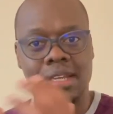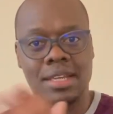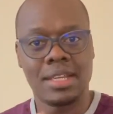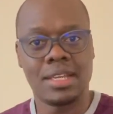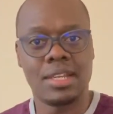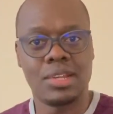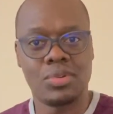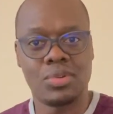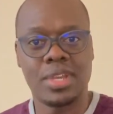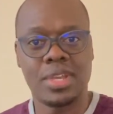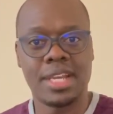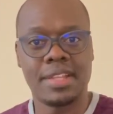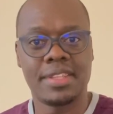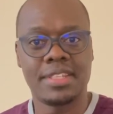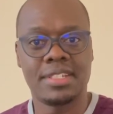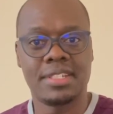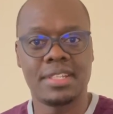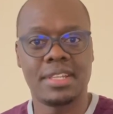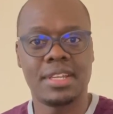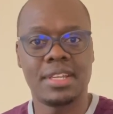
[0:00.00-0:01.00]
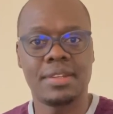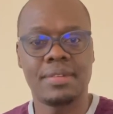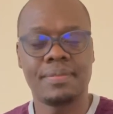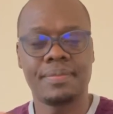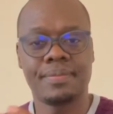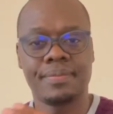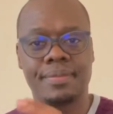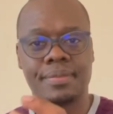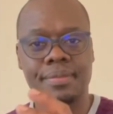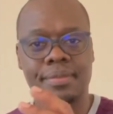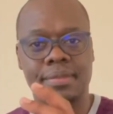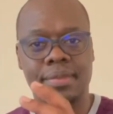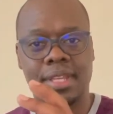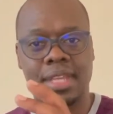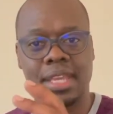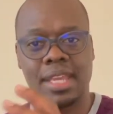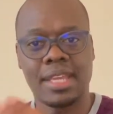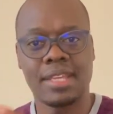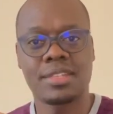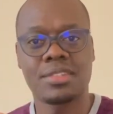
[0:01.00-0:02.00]
Looking at the data,
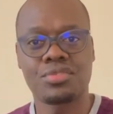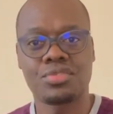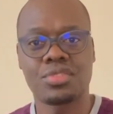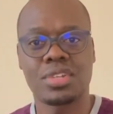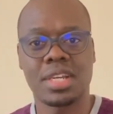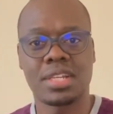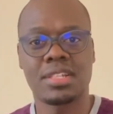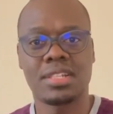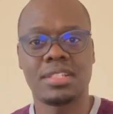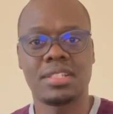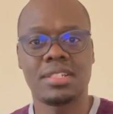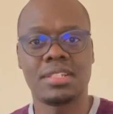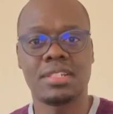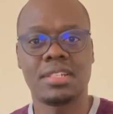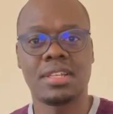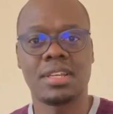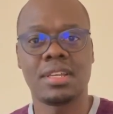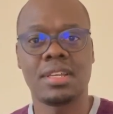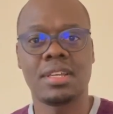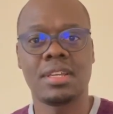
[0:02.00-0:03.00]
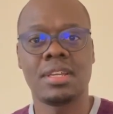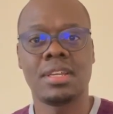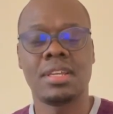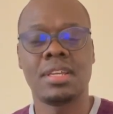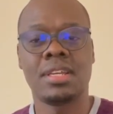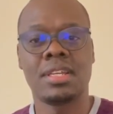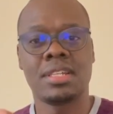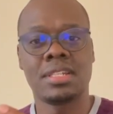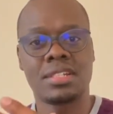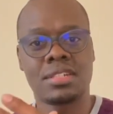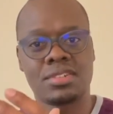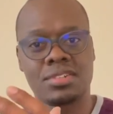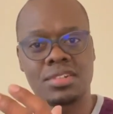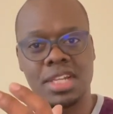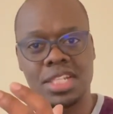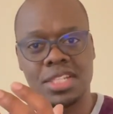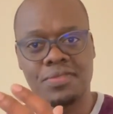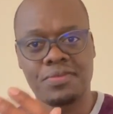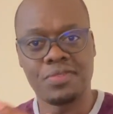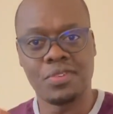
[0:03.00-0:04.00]
extracting the data,
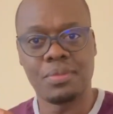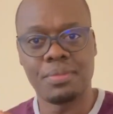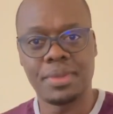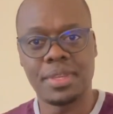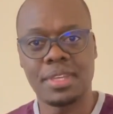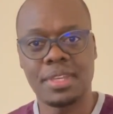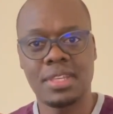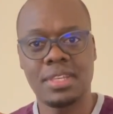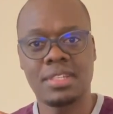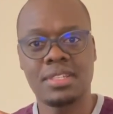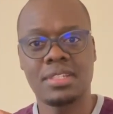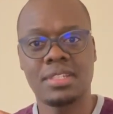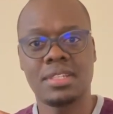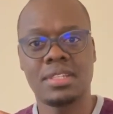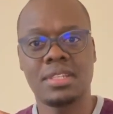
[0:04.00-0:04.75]
transforming it,